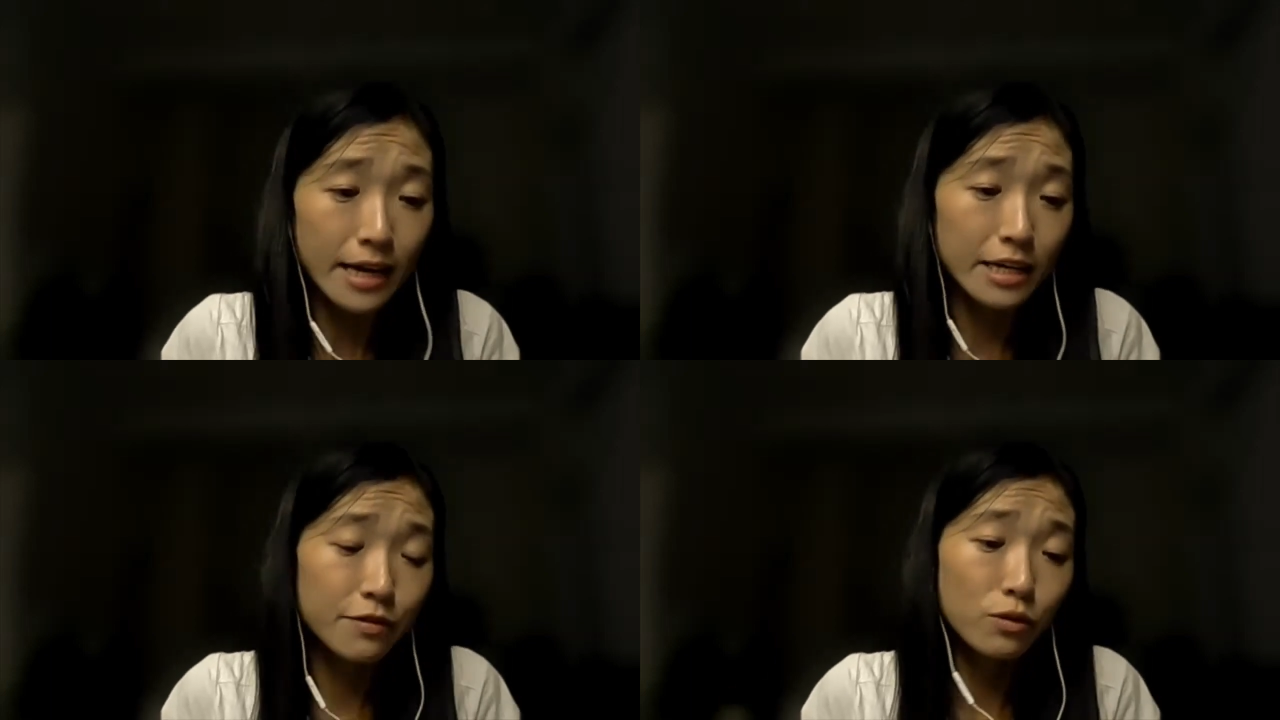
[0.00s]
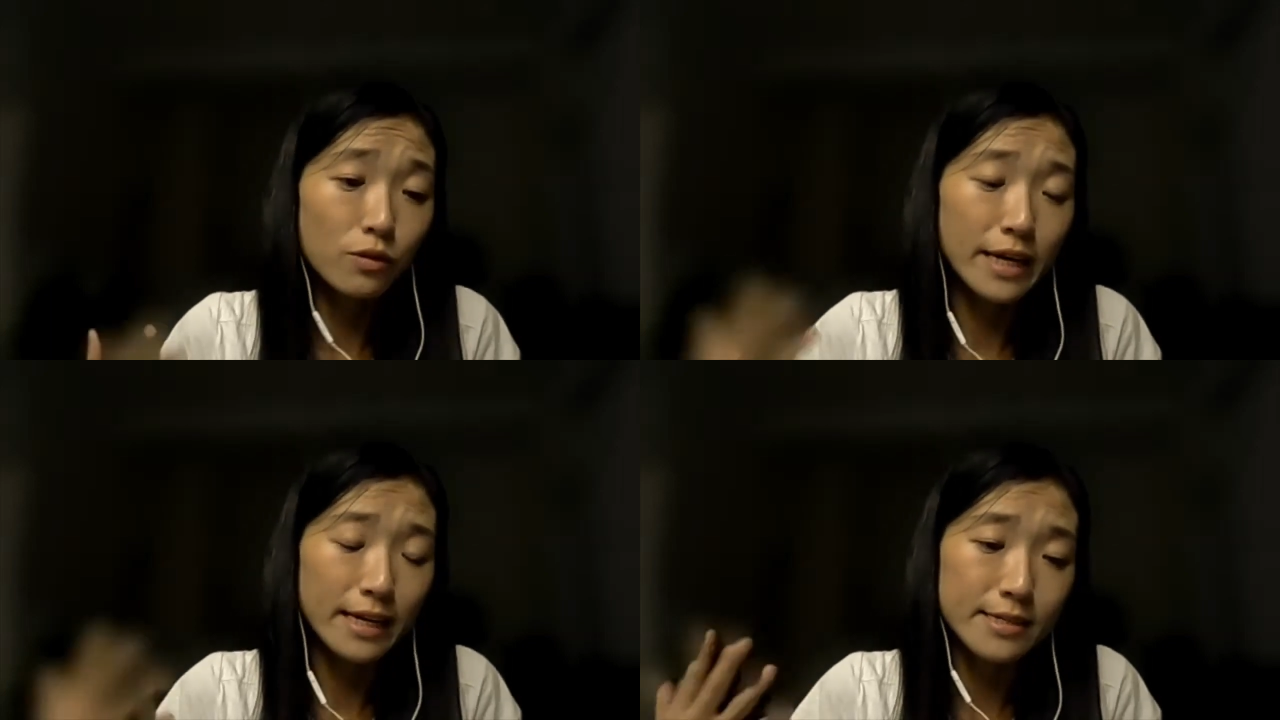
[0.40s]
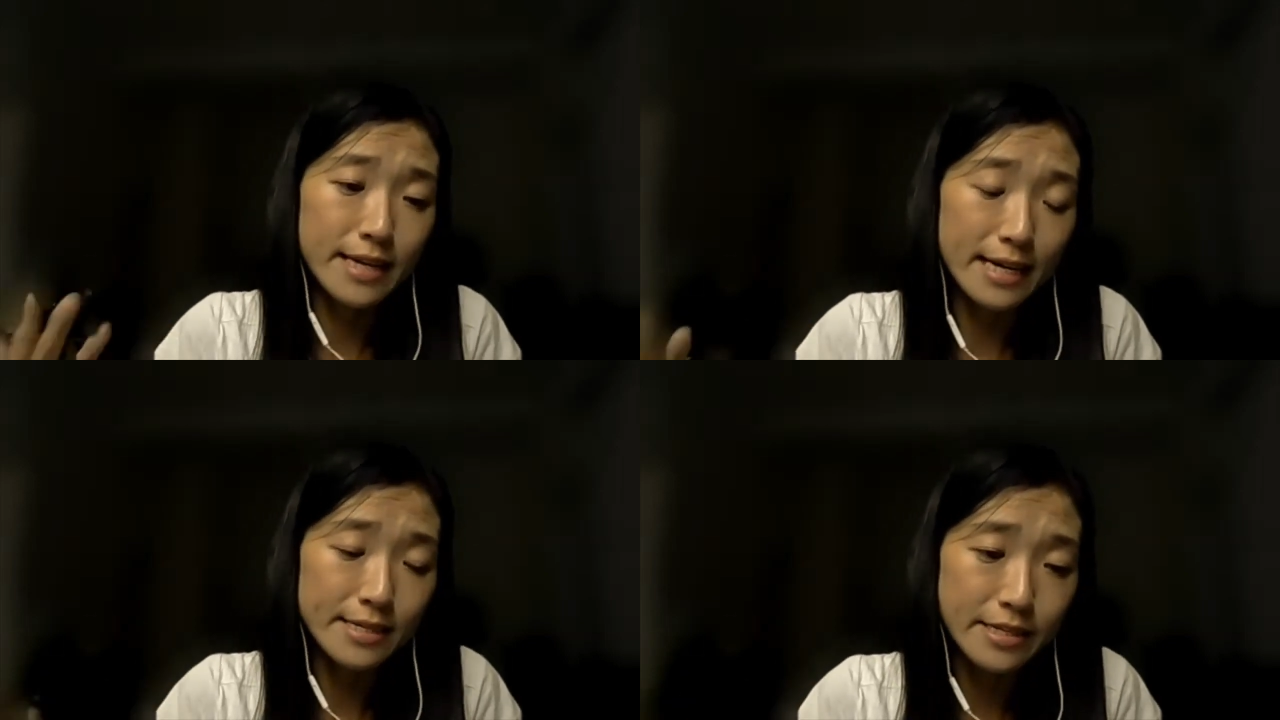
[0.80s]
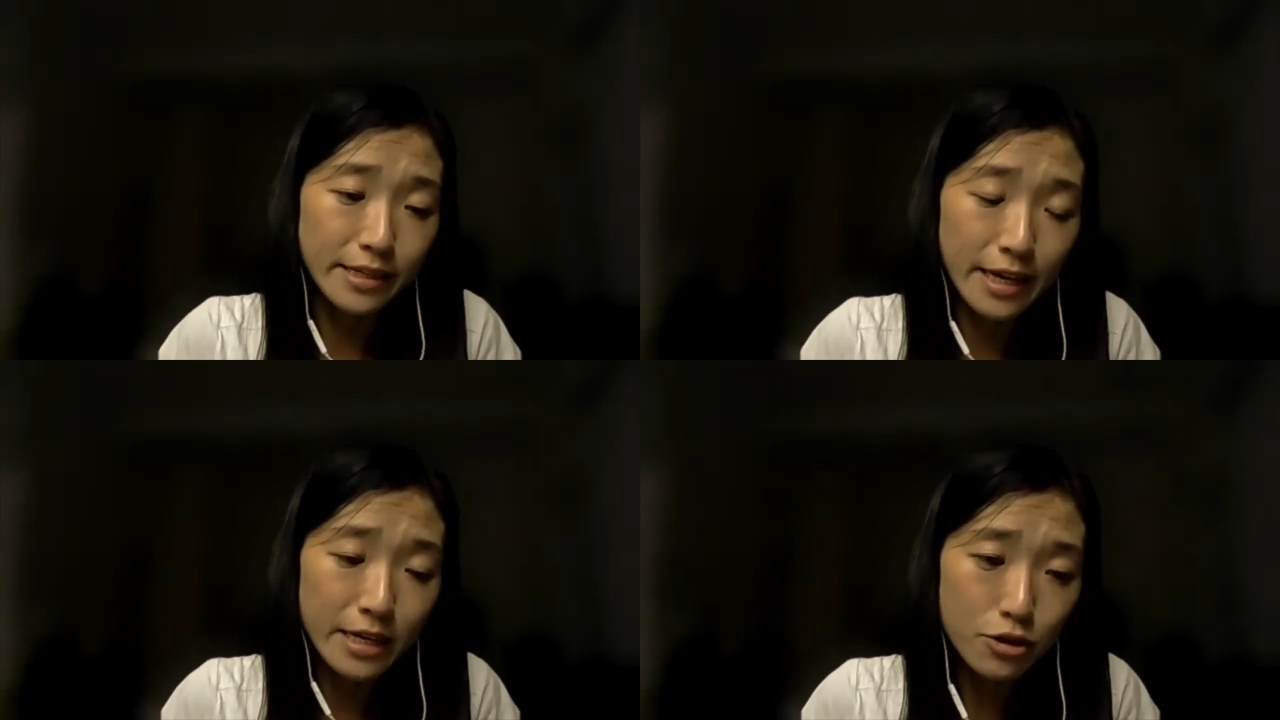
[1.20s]
And if you look at
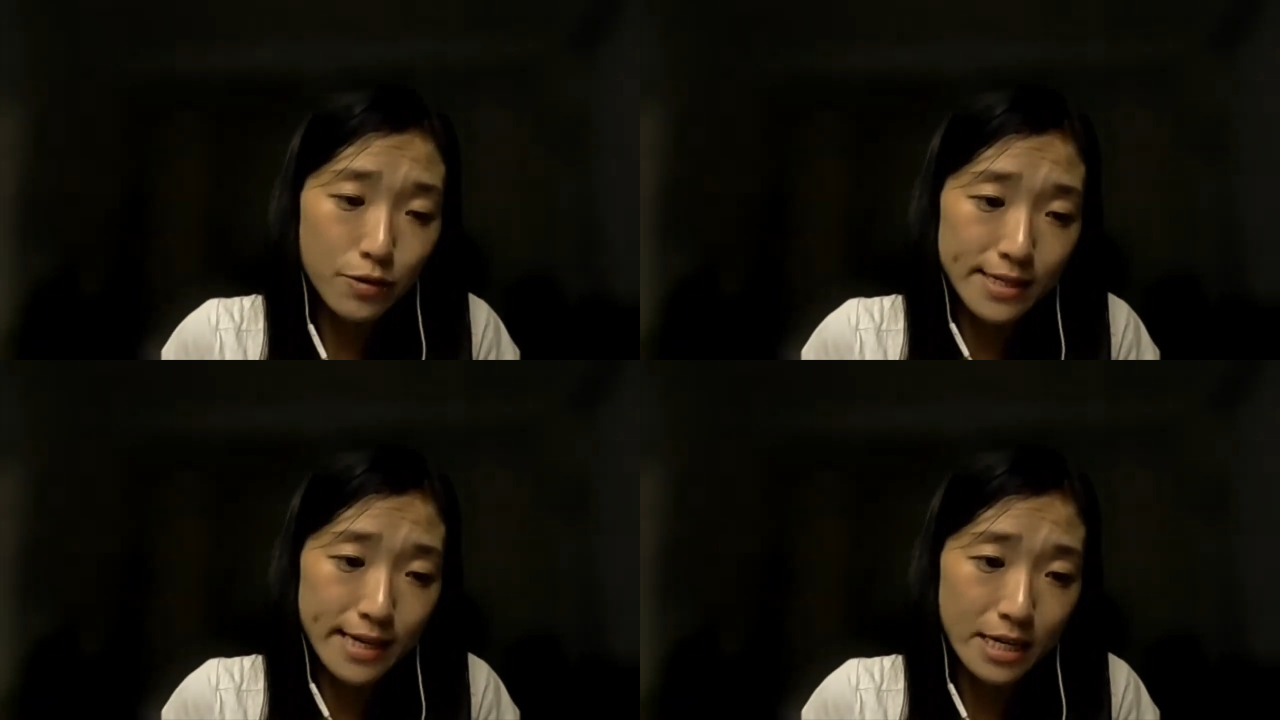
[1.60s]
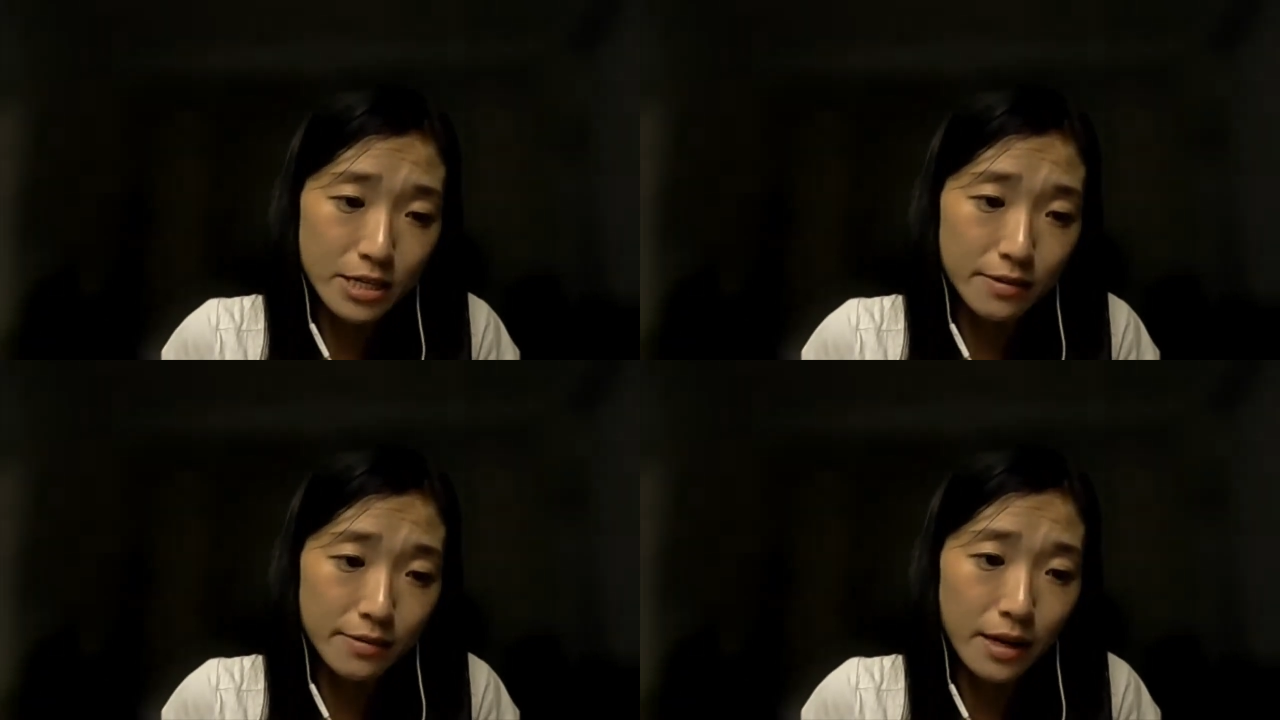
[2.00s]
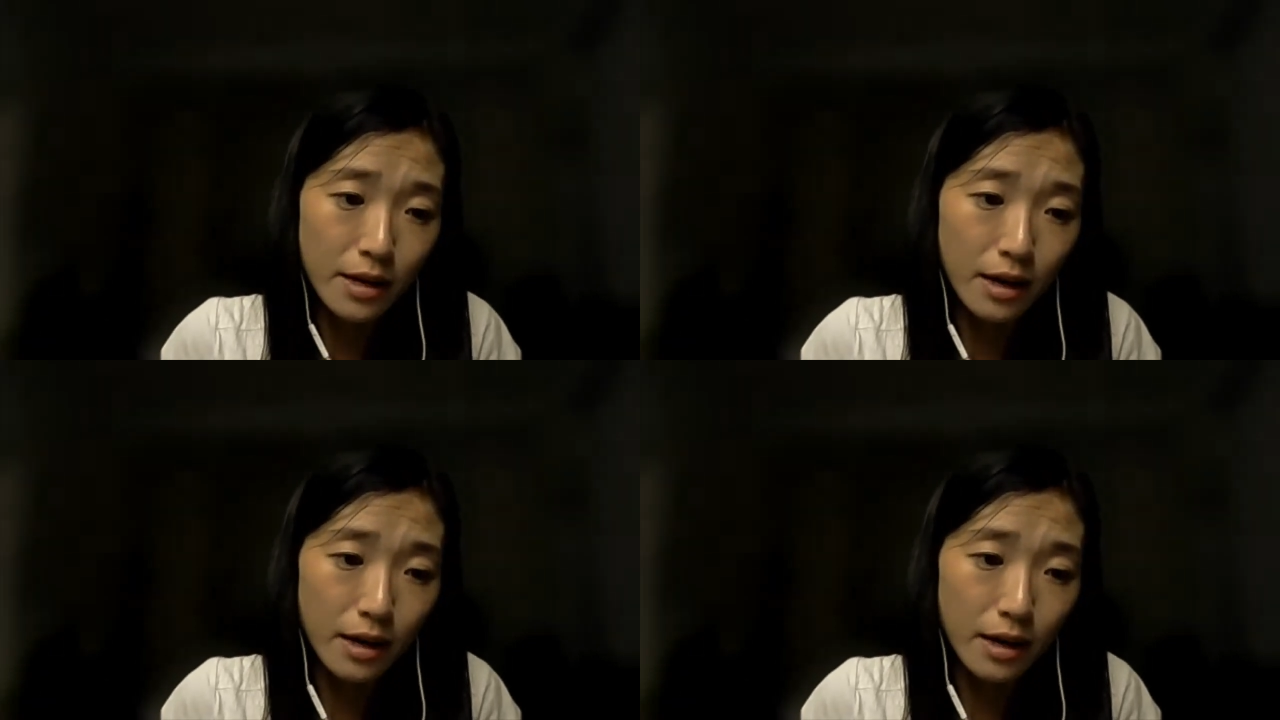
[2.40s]
CIC's later transaction